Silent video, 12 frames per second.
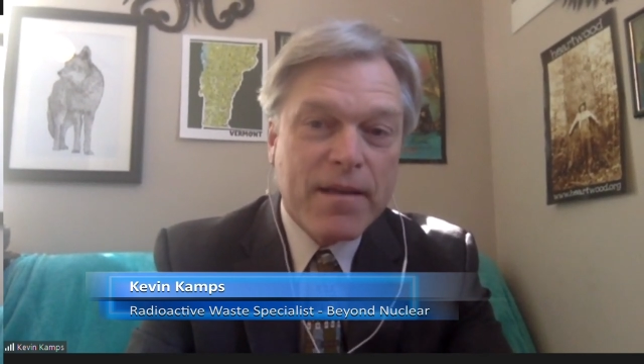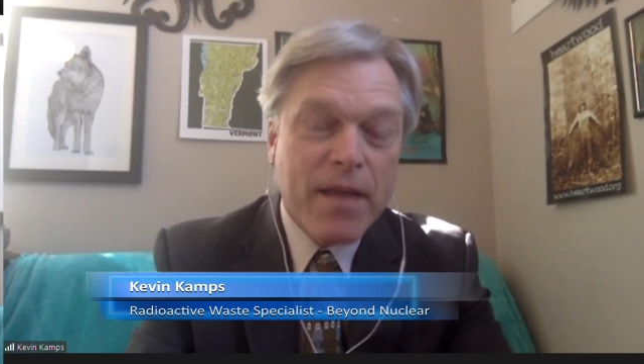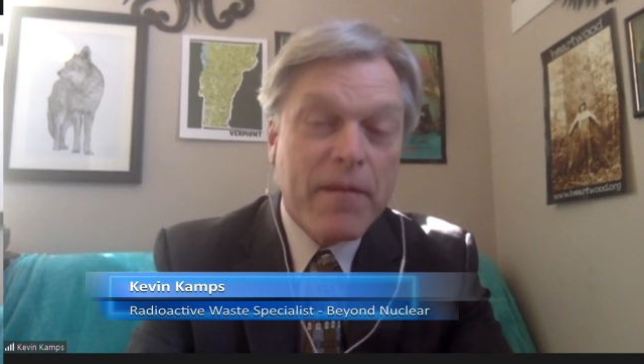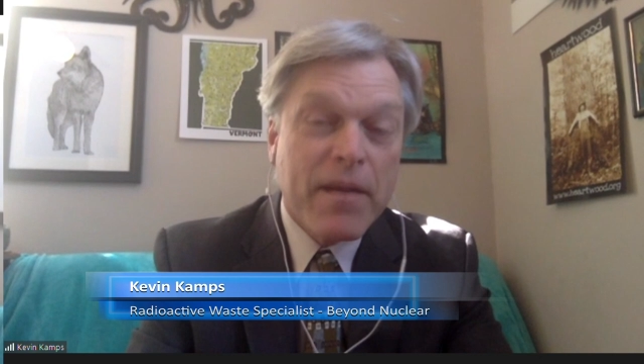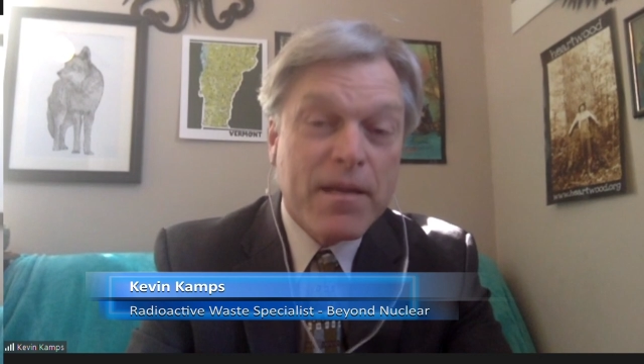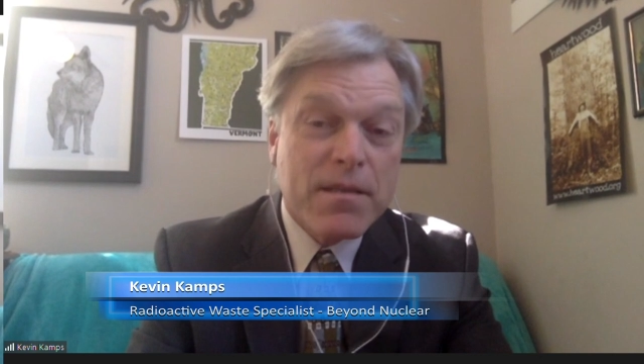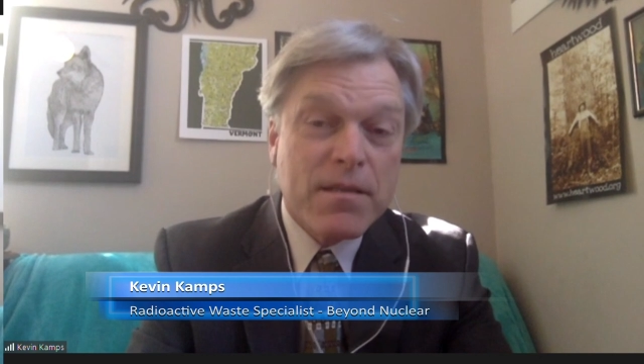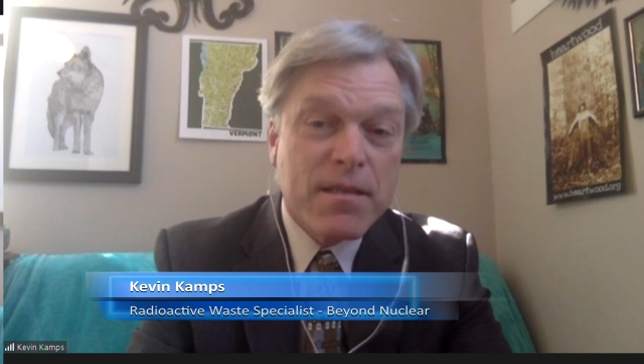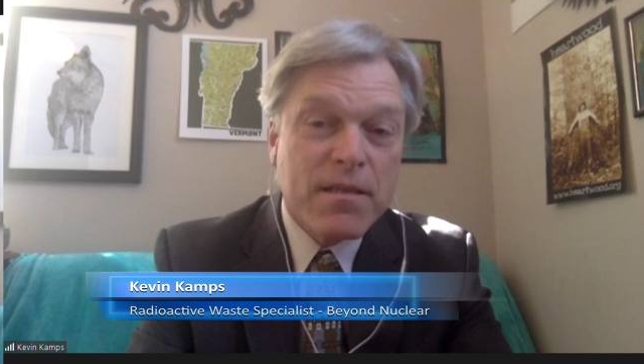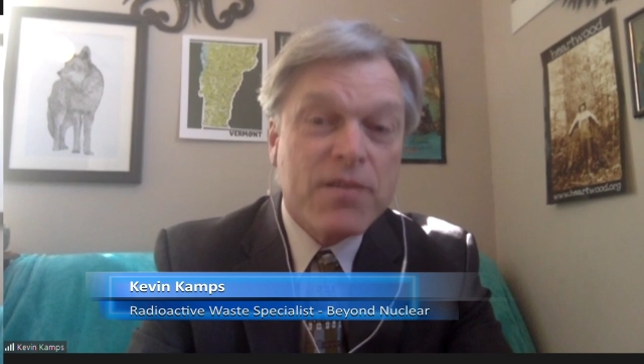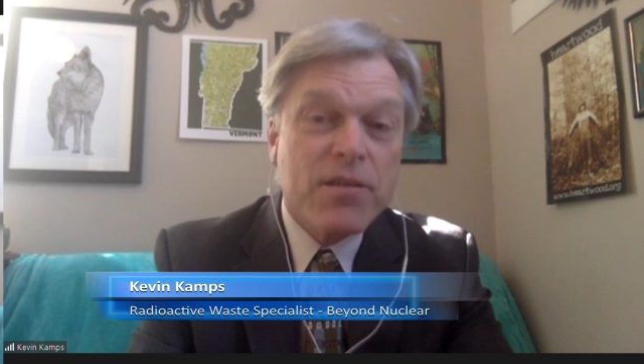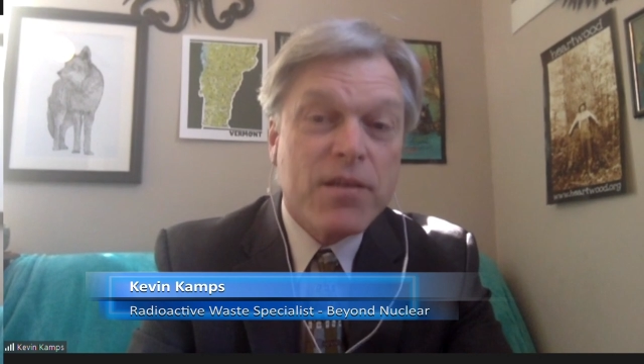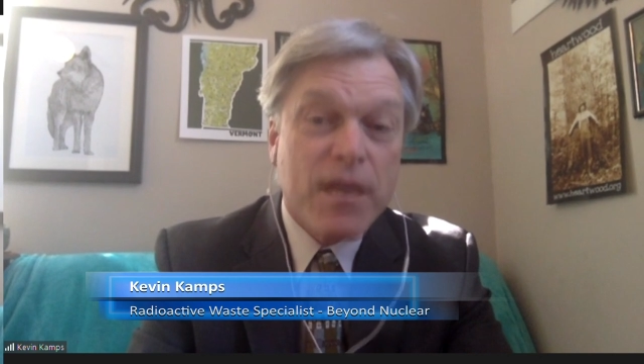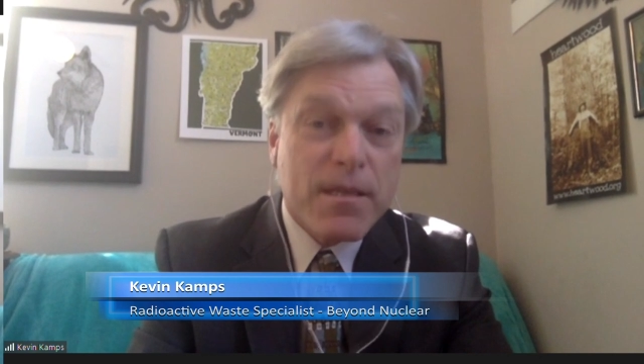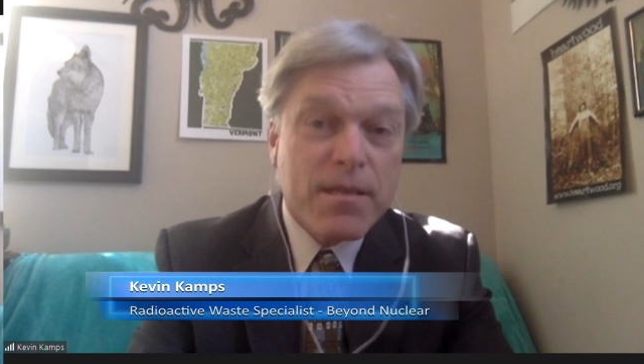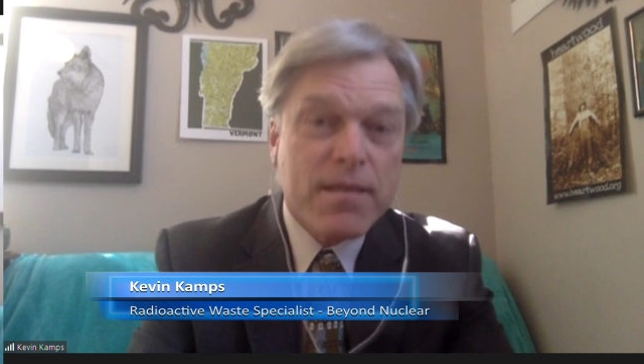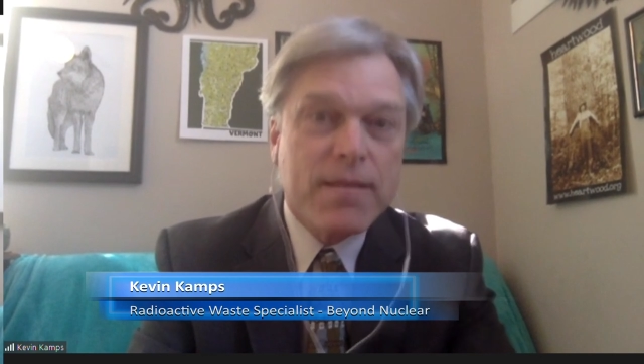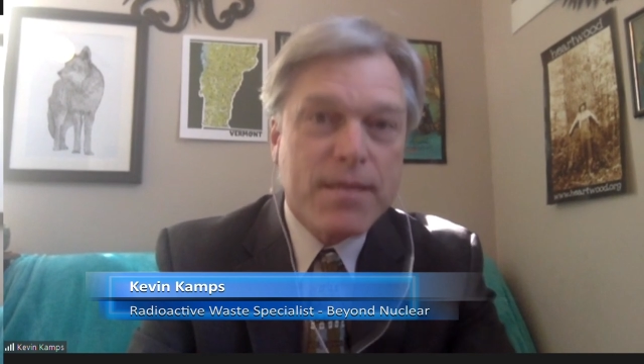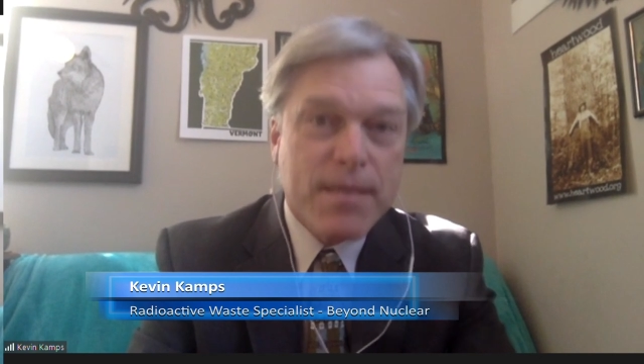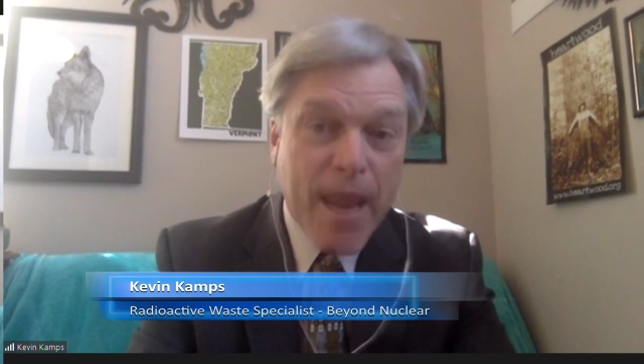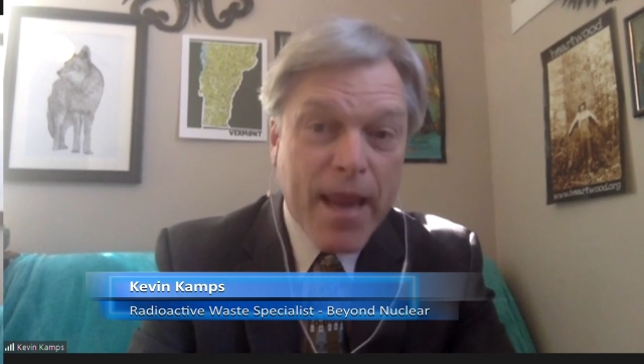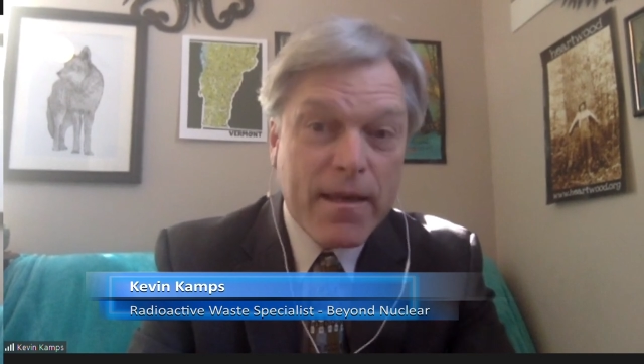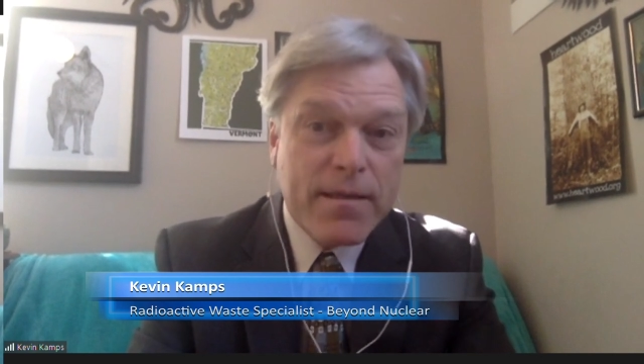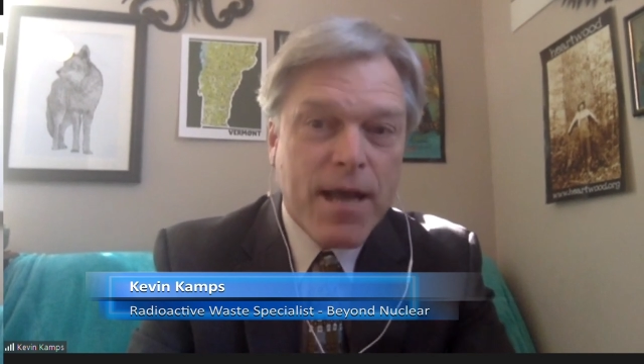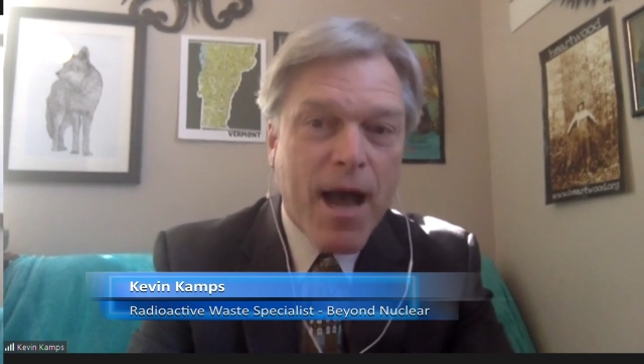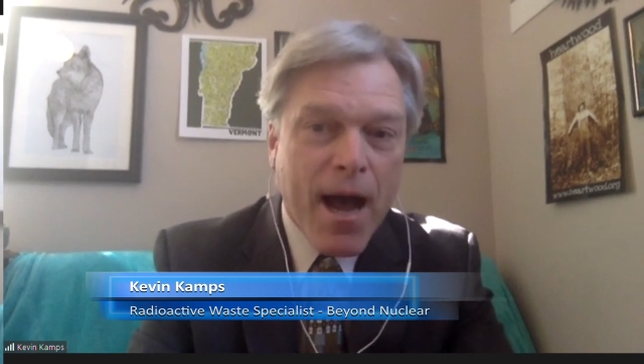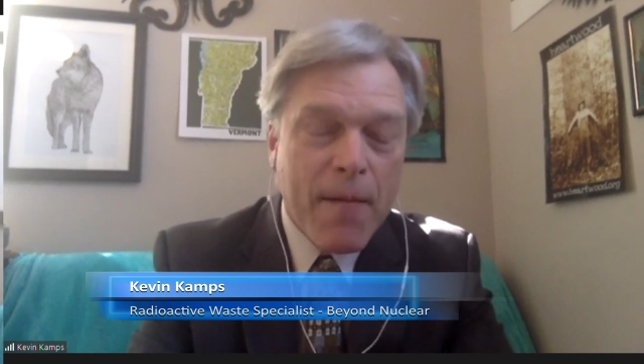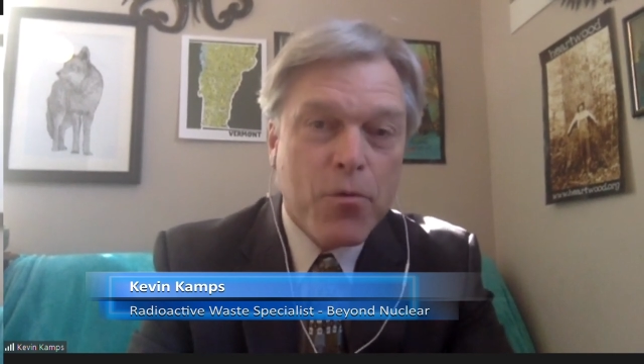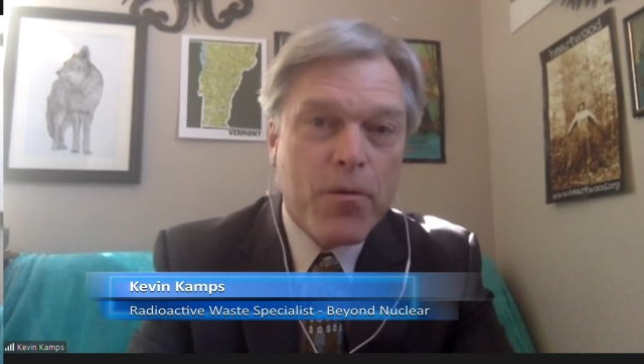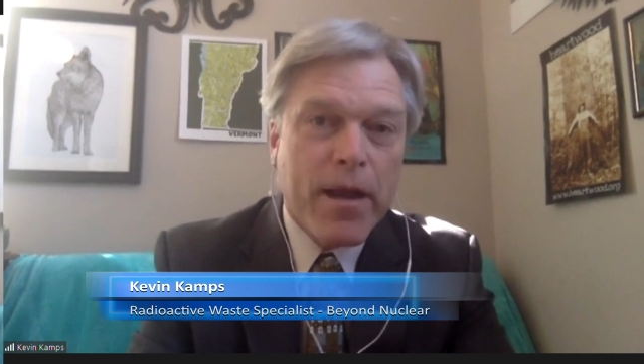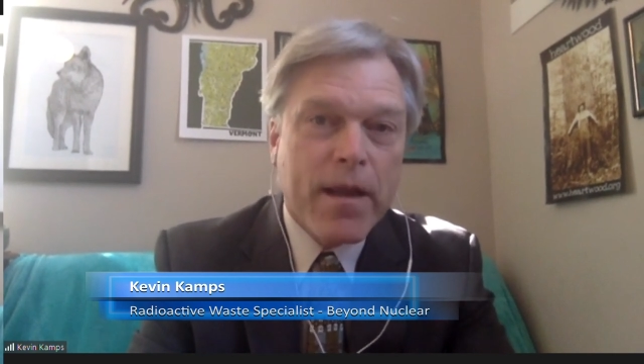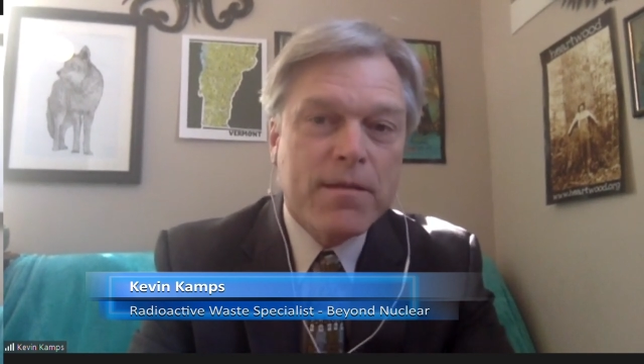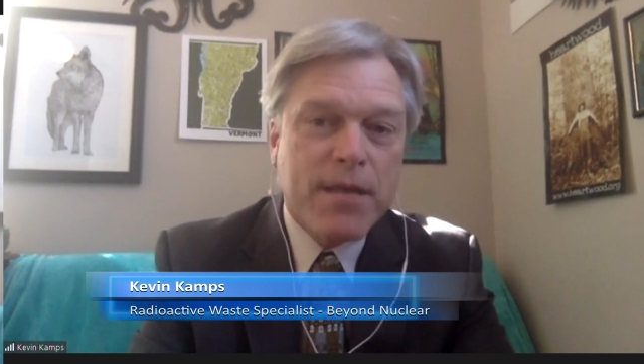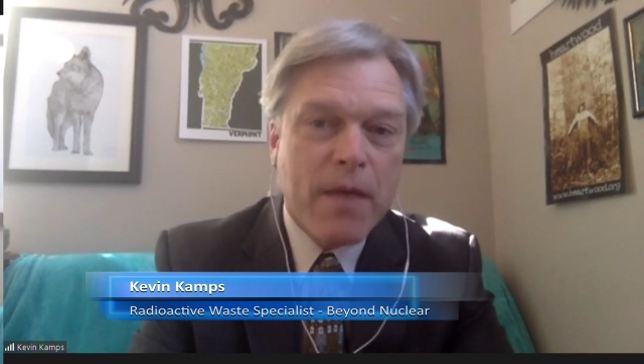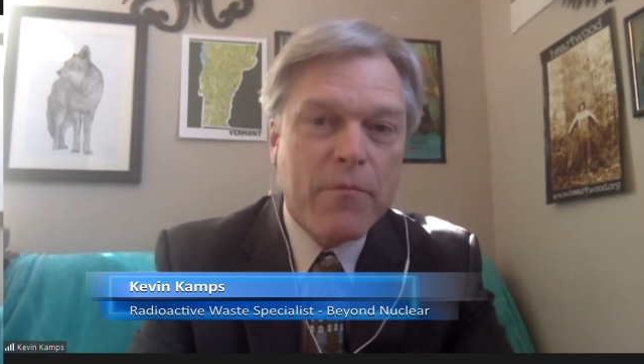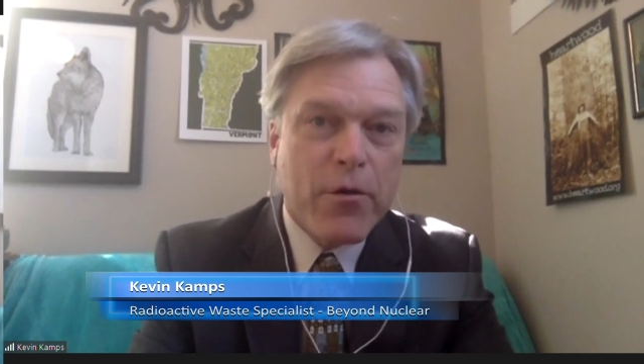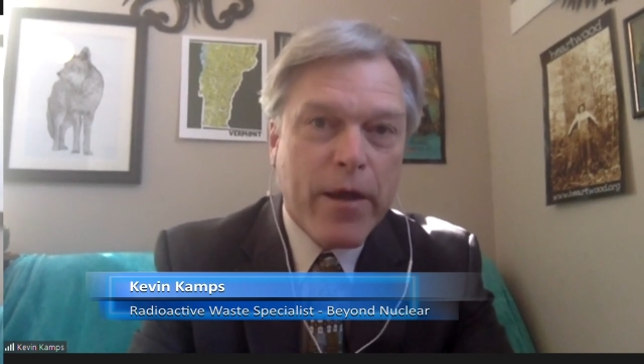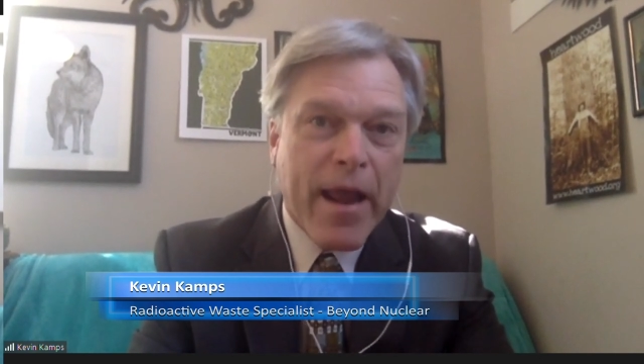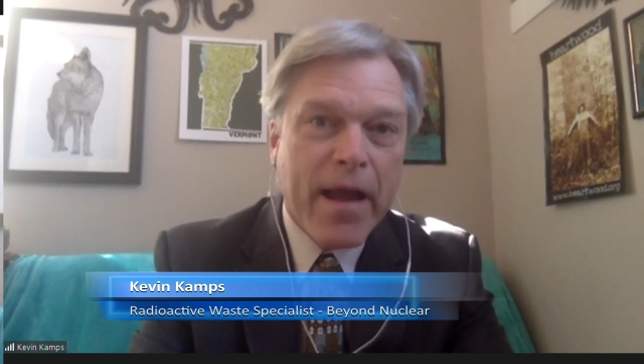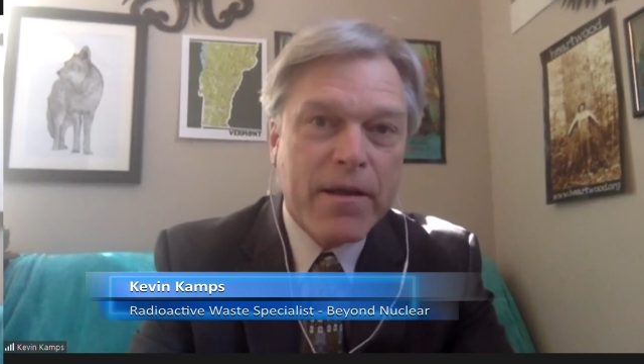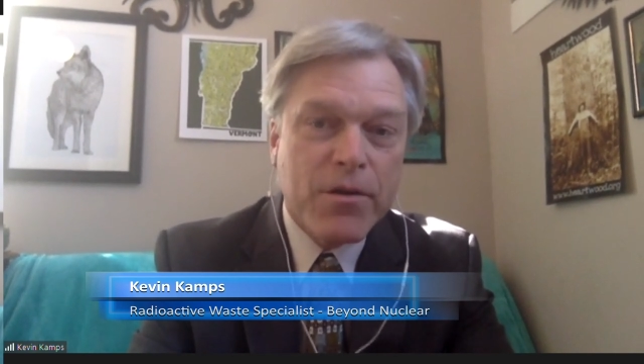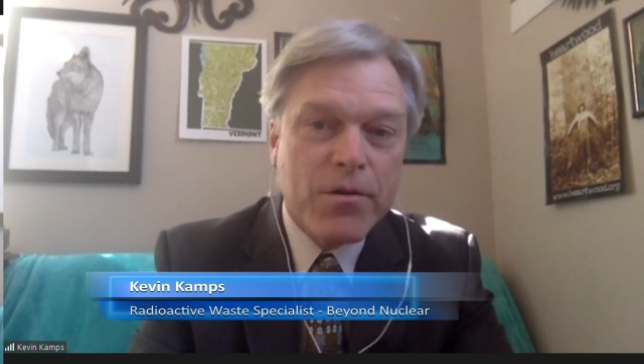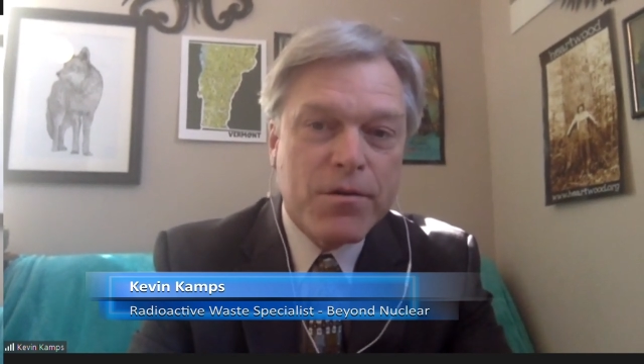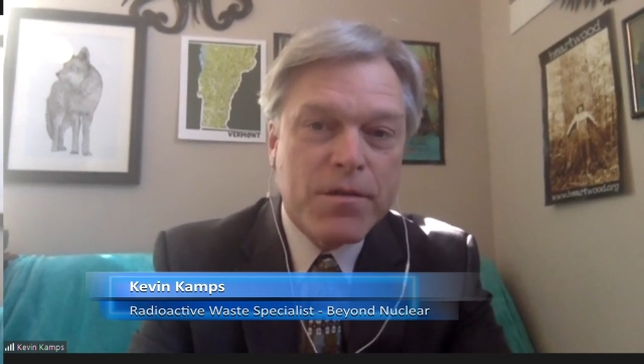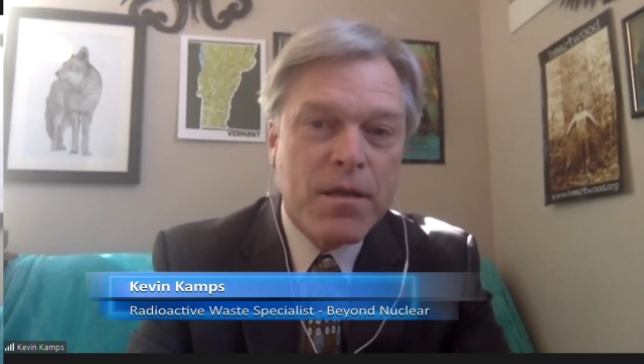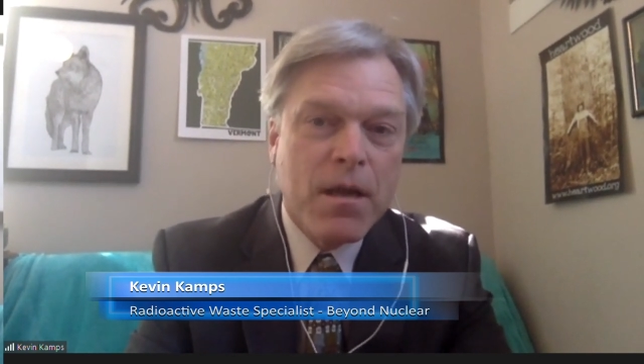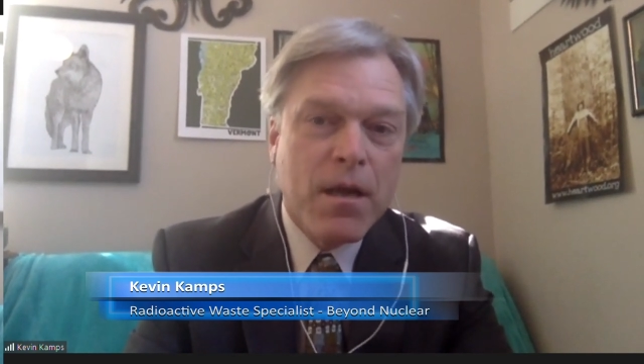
I mean, it's just insane to operate atomic reactors